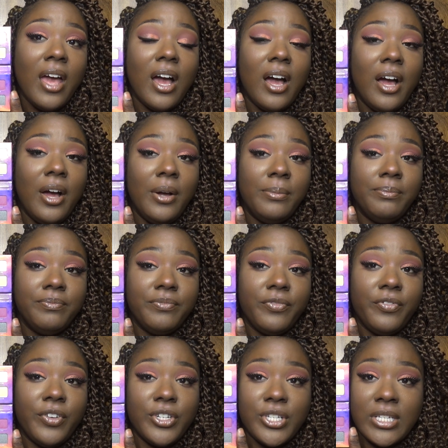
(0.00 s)

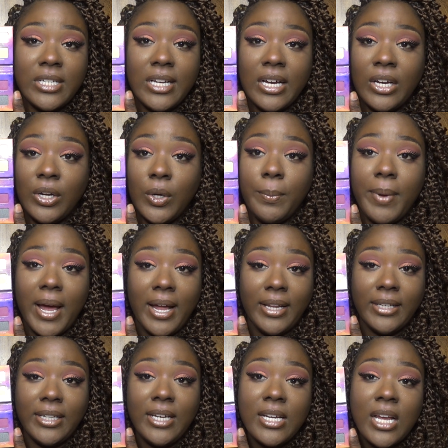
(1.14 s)
versatile
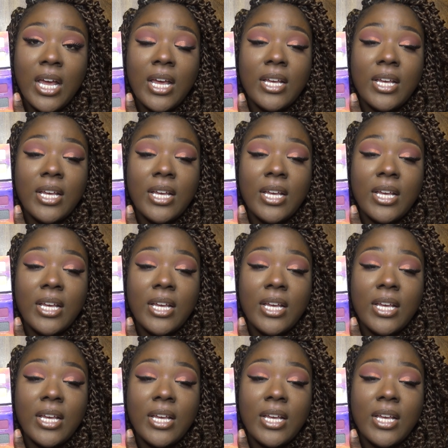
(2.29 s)
palette,